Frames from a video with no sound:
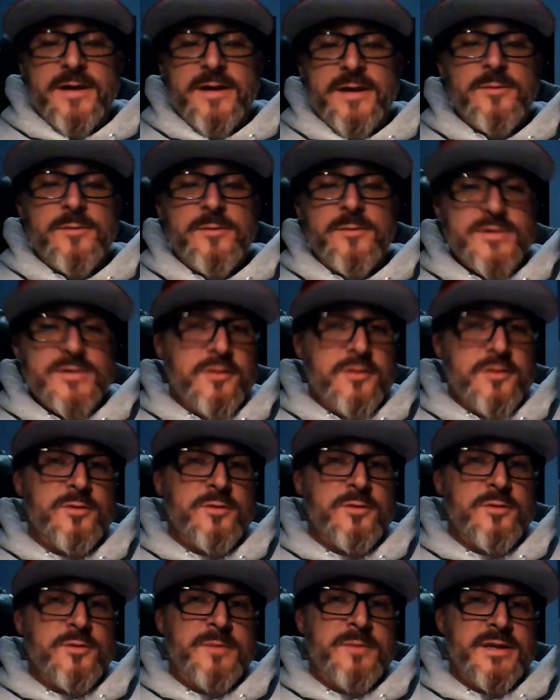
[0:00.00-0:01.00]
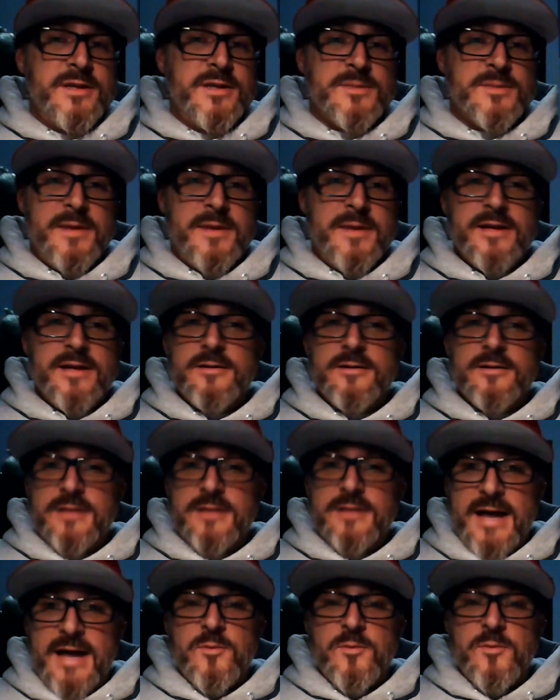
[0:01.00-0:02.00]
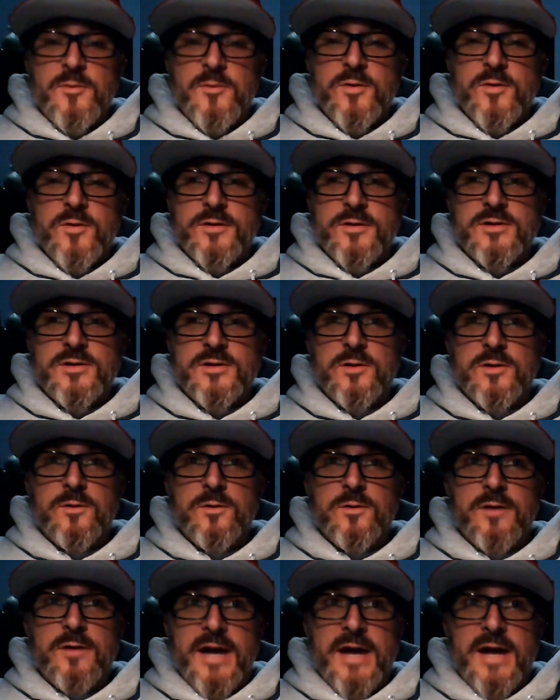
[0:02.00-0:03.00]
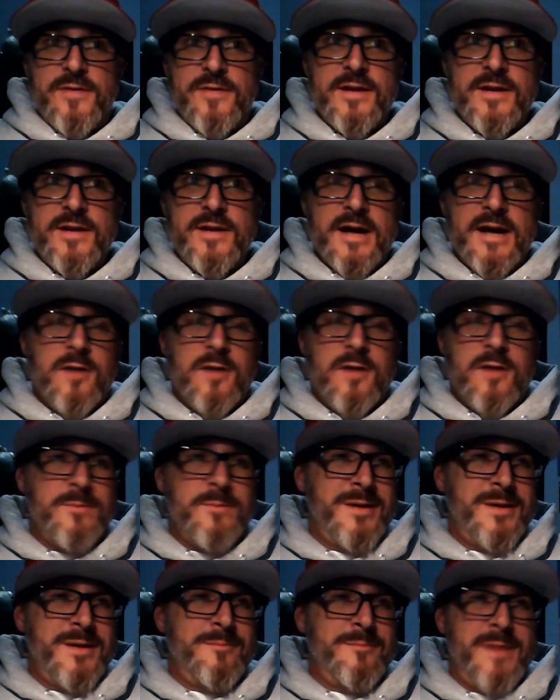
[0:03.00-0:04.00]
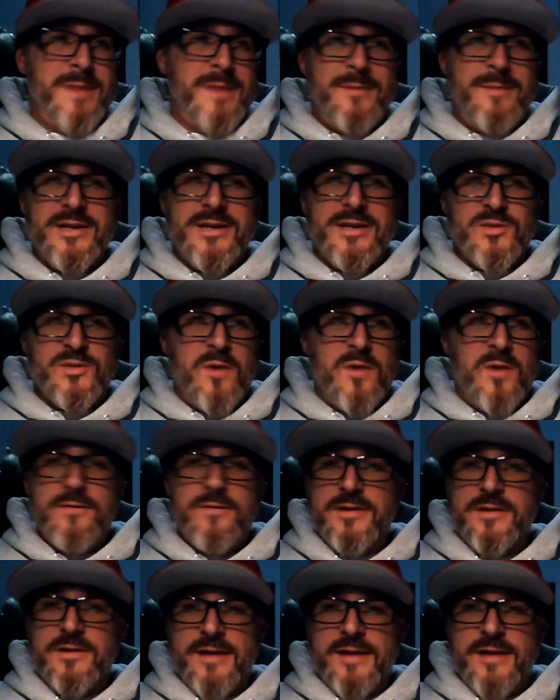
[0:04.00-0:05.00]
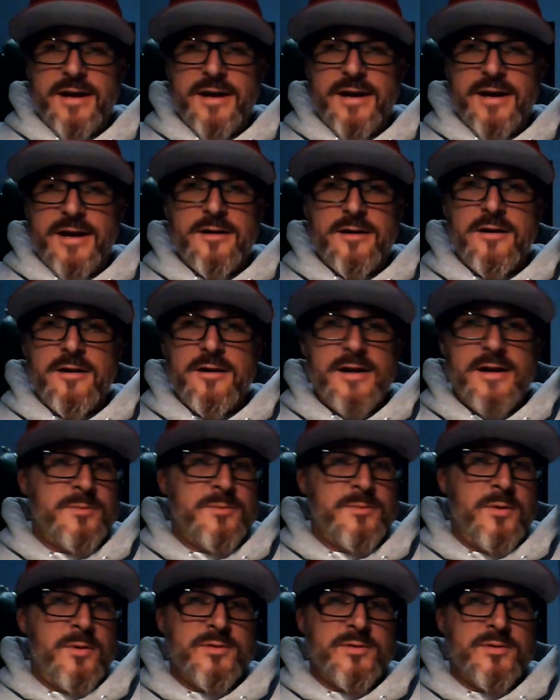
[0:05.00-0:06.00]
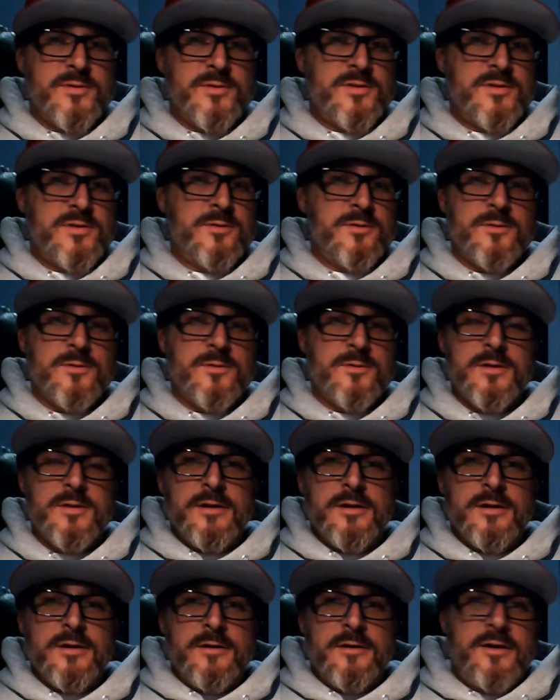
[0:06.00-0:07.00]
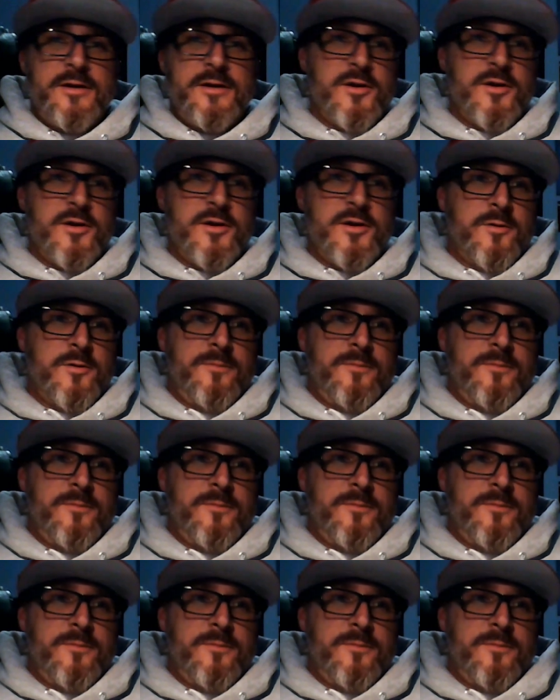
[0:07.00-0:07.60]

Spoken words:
in the end result, you'd be spending a lot more. So I think I'll be maybe 12 into that car as opposed to, you